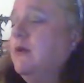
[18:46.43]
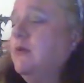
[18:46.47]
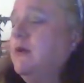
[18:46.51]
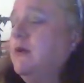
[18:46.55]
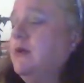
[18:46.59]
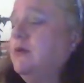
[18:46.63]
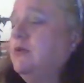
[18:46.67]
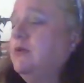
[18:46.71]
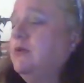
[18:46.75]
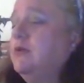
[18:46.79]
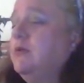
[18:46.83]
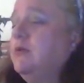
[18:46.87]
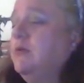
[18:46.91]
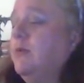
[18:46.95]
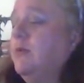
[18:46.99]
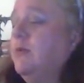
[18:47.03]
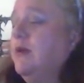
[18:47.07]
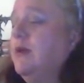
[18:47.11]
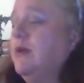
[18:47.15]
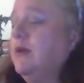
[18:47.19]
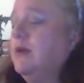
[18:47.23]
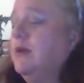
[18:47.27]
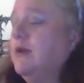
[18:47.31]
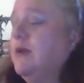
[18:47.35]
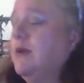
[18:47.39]
Which,
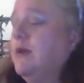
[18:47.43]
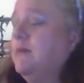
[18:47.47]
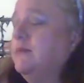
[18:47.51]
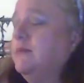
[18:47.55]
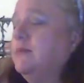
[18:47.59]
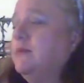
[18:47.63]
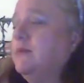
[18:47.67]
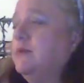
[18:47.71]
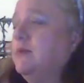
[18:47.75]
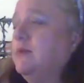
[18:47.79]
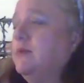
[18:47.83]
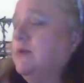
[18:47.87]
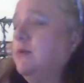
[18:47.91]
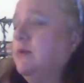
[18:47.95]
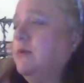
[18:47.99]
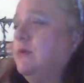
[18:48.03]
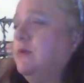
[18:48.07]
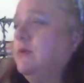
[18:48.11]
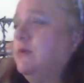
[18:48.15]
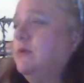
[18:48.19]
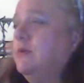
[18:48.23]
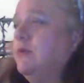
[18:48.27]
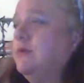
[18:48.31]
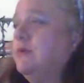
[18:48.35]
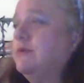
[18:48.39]
when it comes
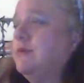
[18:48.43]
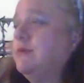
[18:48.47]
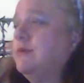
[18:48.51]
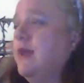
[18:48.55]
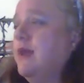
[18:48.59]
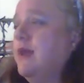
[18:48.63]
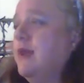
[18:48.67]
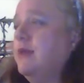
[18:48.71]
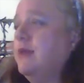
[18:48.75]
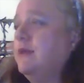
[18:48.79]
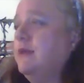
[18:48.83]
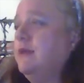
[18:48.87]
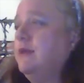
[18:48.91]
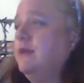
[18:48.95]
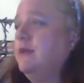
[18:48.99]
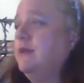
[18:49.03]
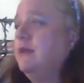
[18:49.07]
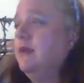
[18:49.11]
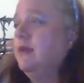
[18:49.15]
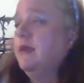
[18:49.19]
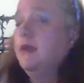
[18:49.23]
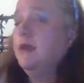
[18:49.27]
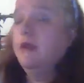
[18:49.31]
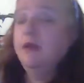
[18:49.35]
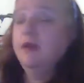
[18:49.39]
to
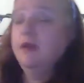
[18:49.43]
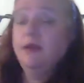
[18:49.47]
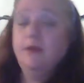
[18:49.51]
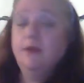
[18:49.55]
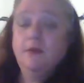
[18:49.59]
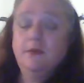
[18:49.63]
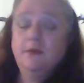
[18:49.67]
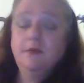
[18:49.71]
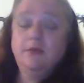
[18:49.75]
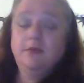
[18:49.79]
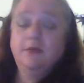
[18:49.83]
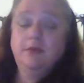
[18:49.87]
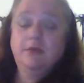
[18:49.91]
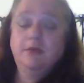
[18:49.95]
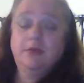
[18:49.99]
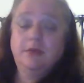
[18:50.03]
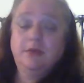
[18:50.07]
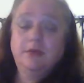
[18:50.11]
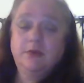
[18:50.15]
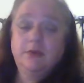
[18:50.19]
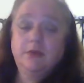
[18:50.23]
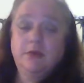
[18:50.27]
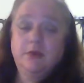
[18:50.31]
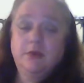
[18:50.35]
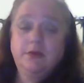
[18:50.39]
personality
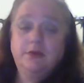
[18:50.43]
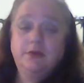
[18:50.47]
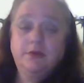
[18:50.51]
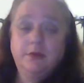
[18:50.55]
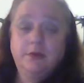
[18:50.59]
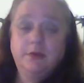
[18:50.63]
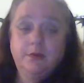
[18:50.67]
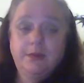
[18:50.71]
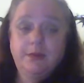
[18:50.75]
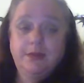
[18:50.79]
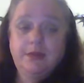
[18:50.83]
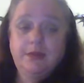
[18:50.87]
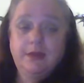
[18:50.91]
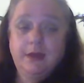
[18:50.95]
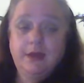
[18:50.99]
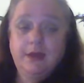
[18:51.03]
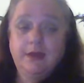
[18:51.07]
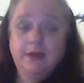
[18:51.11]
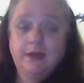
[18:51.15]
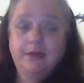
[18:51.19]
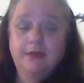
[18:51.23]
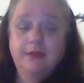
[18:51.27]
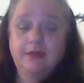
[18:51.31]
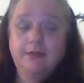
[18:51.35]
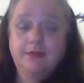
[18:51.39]
disorders, you would
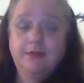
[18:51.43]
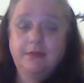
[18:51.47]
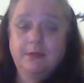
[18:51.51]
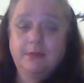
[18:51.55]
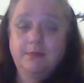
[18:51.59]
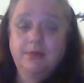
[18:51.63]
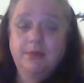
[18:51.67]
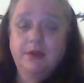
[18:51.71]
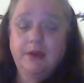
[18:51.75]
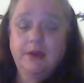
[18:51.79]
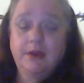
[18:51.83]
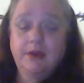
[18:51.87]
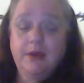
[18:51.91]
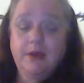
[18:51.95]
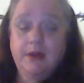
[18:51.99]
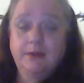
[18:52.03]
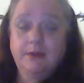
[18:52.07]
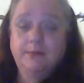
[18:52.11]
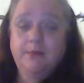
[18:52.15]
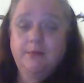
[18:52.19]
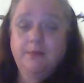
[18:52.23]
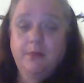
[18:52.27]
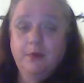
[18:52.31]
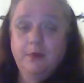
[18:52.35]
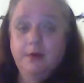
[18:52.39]
think that something
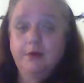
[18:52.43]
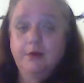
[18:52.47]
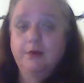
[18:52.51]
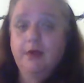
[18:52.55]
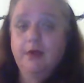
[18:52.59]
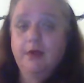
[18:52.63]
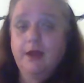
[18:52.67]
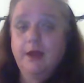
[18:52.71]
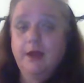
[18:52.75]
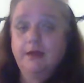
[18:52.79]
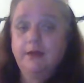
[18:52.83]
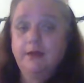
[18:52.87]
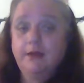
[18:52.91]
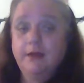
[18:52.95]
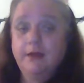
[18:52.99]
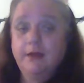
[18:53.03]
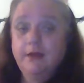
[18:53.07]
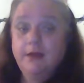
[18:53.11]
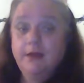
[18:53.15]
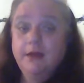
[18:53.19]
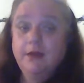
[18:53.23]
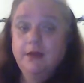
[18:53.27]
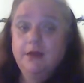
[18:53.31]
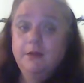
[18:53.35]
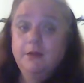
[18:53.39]
called borderline
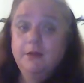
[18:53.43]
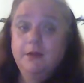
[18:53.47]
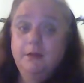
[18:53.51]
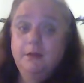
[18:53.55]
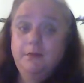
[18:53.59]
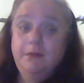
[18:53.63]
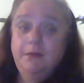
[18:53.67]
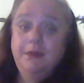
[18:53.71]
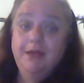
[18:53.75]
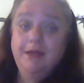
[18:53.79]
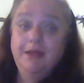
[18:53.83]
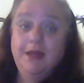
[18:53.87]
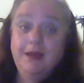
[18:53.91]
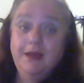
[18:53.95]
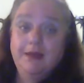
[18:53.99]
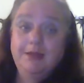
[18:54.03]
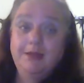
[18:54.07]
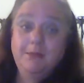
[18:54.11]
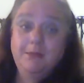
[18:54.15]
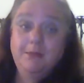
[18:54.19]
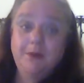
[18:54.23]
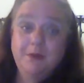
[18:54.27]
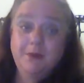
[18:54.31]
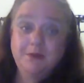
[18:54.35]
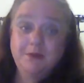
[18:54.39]
would be
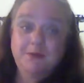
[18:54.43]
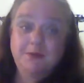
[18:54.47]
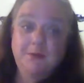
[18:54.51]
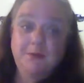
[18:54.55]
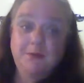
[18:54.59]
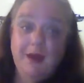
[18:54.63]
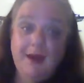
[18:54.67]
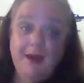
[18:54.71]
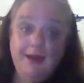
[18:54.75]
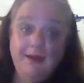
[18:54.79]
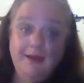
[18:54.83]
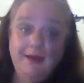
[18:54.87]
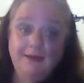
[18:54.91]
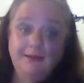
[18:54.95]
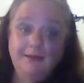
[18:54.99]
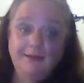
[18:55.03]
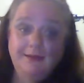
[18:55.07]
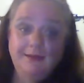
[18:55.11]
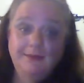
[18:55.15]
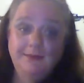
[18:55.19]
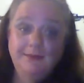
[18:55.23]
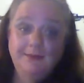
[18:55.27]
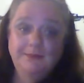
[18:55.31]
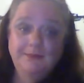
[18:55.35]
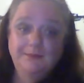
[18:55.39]
like the most
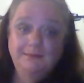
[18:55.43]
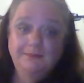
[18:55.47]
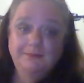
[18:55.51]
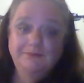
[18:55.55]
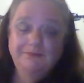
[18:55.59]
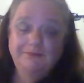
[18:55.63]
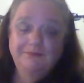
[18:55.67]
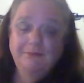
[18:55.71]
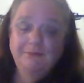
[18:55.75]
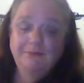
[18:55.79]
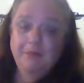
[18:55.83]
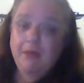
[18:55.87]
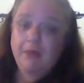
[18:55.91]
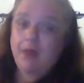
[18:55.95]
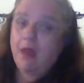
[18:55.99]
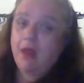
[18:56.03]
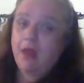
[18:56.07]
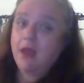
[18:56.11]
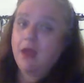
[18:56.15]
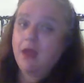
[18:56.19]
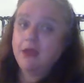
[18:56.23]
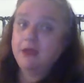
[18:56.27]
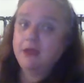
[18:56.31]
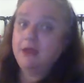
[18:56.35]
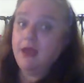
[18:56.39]
mild.
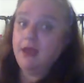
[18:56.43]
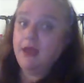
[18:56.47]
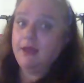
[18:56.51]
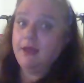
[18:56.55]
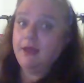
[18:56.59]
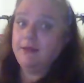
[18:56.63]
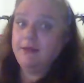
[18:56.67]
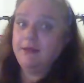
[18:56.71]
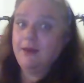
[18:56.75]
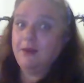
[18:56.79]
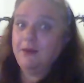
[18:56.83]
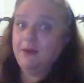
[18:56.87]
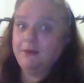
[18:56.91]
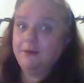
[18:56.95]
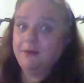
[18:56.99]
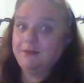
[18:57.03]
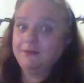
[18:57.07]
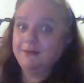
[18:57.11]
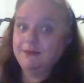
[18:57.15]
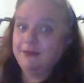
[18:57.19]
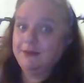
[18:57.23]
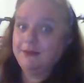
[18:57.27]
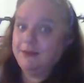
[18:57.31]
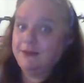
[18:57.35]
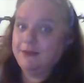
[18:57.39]
Yeah,
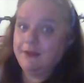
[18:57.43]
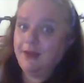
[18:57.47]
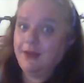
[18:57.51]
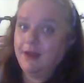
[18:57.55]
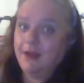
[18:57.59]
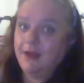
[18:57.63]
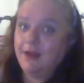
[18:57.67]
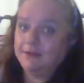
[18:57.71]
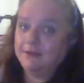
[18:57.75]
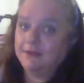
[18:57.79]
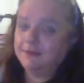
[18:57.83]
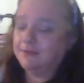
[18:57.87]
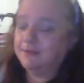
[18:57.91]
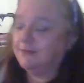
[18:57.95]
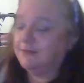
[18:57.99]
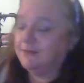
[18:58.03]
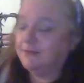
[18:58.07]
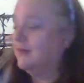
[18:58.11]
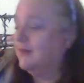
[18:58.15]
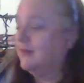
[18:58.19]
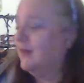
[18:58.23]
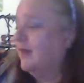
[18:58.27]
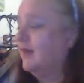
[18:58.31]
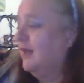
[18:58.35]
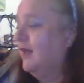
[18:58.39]
no, it's not.
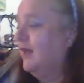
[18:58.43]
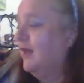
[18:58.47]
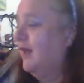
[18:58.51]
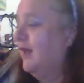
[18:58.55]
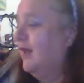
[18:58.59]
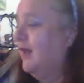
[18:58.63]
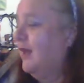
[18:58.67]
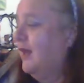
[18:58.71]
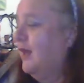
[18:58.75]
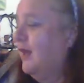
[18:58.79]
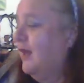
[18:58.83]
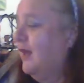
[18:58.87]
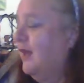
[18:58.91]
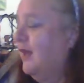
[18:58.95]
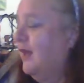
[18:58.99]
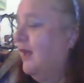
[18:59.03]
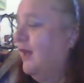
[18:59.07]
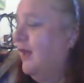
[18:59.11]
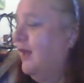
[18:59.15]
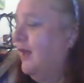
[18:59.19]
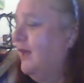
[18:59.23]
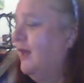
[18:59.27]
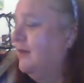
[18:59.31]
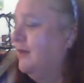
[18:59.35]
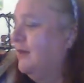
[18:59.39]

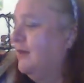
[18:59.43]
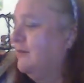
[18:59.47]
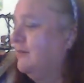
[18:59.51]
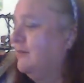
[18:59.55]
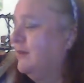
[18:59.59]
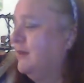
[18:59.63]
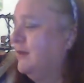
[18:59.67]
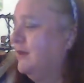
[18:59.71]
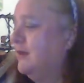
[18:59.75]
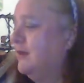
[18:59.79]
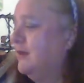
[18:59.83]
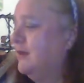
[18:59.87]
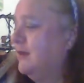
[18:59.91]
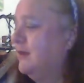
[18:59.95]
Um,